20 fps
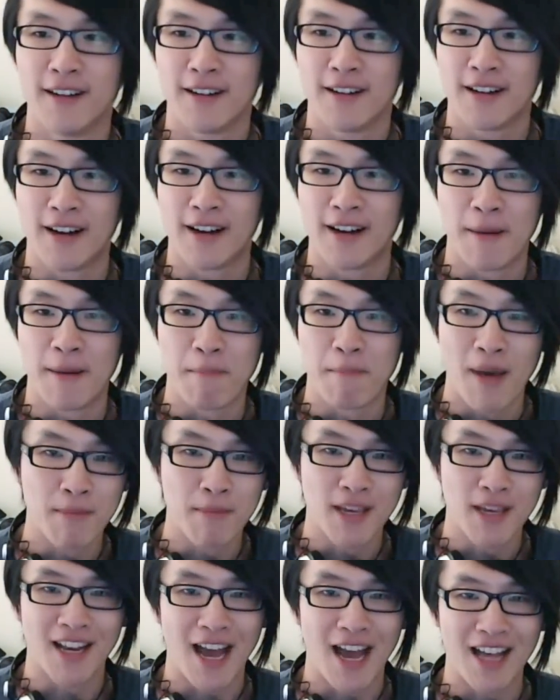Uh,
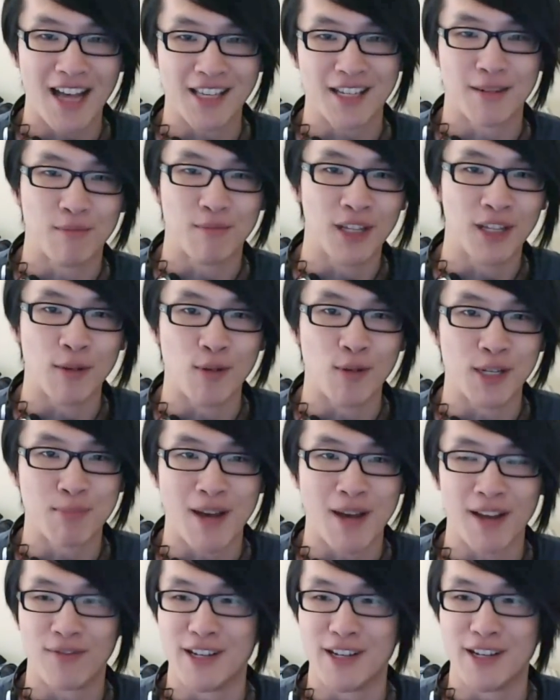maybe it had some really
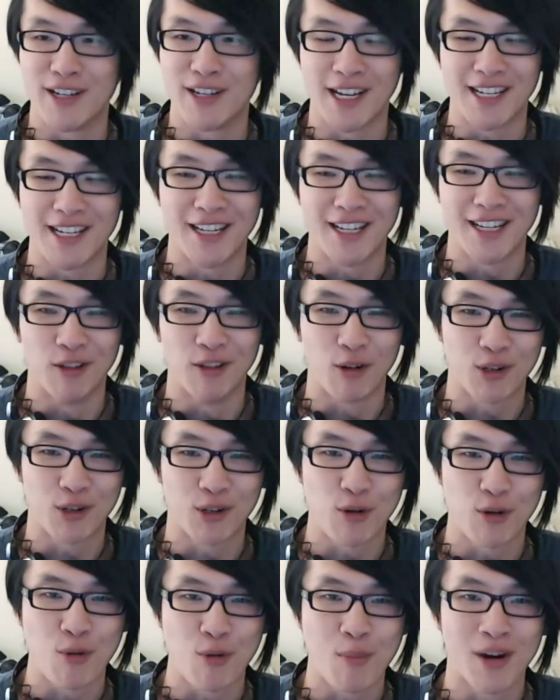whiz-bang features. I didn't look
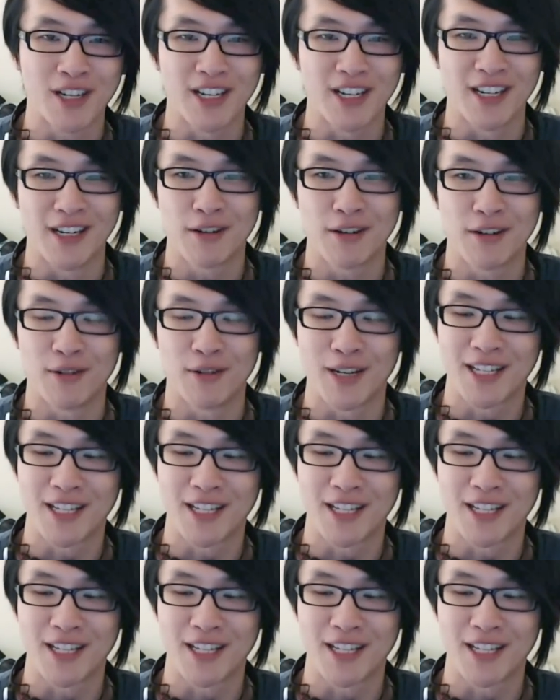too much into it. It's